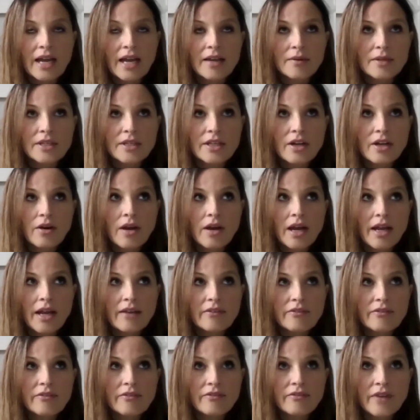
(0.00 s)
I you know
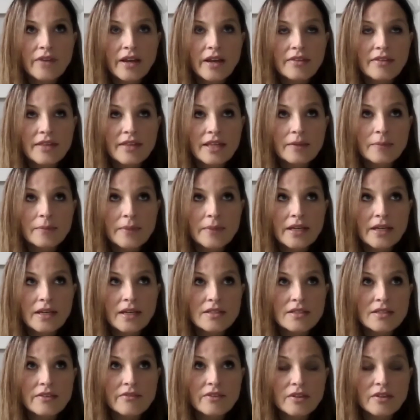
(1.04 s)
I've I think
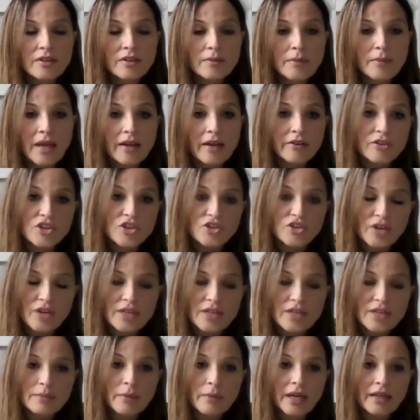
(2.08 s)
because of the amount of
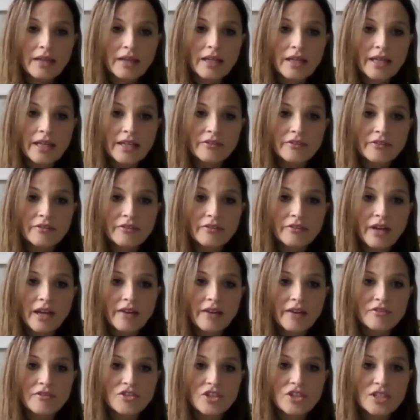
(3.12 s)
stress in my life,
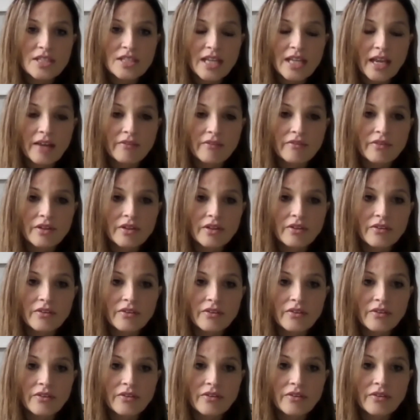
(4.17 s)
I've just have
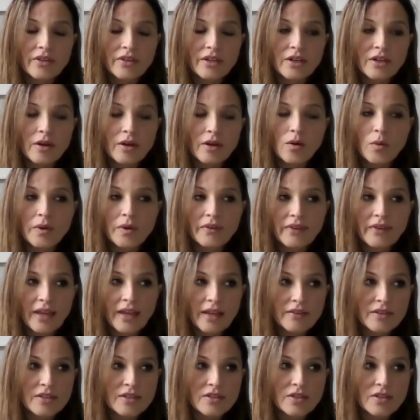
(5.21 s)
this you know always
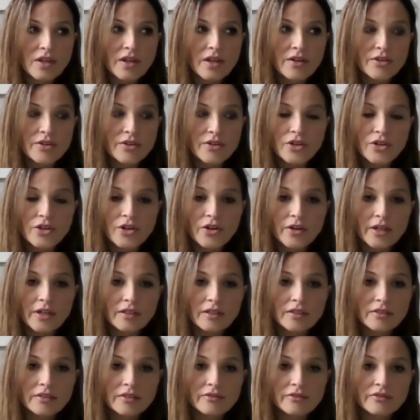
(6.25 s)
had this undercurrent
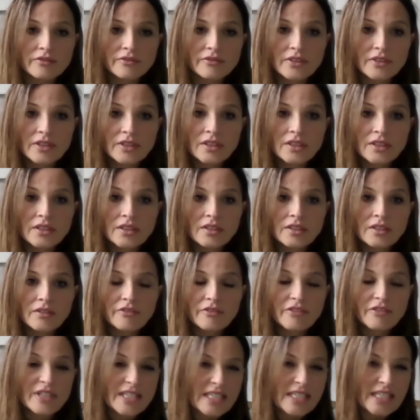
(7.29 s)
of
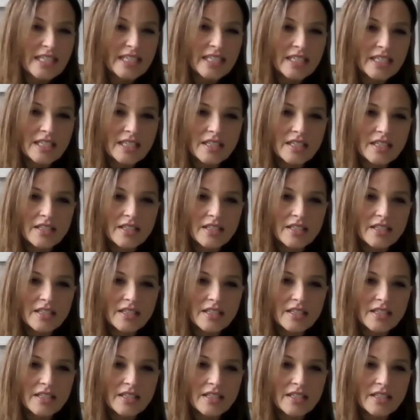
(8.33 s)
fatigue.